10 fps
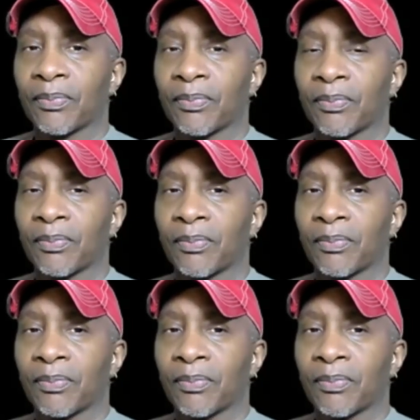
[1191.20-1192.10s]

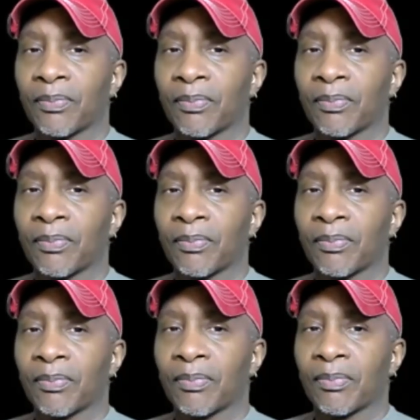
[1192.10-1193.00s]

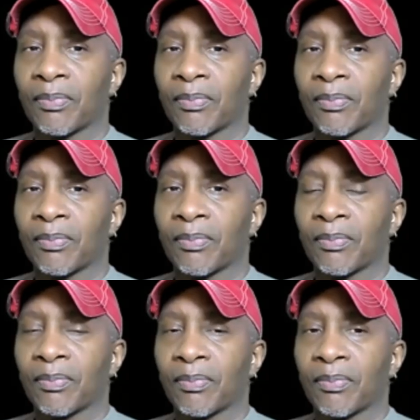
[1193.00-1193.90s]

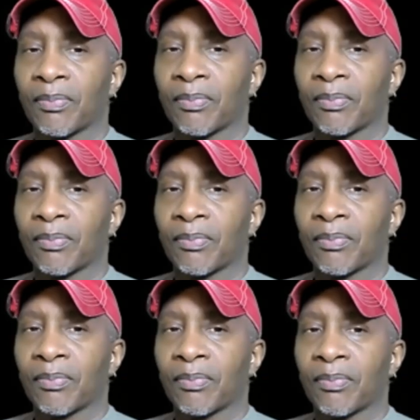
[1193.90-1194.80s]

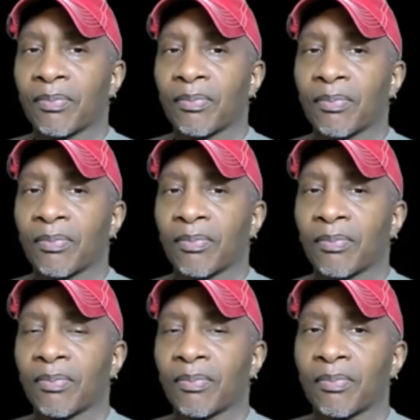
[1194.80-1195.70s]

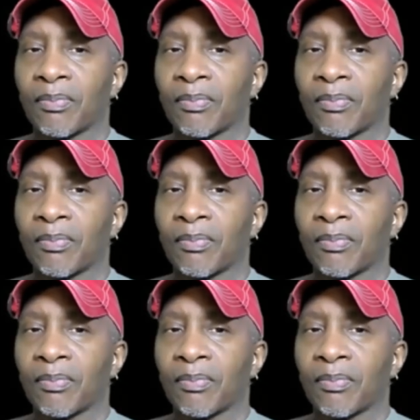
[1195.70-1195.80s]
No words are spoken by the person on screen.